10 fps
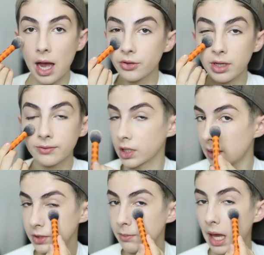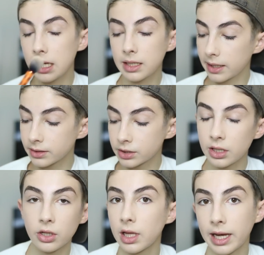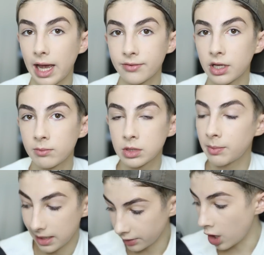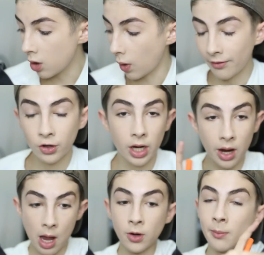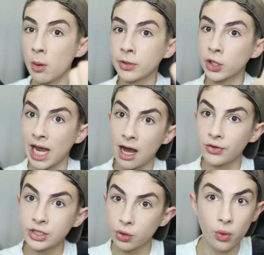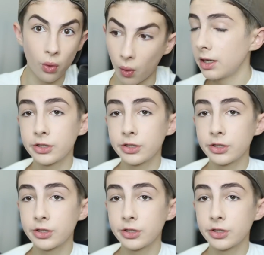I don't have time to bake. Like, does it look like I have time to bake? No, I've gotta, I, come on, we gotta get out the door.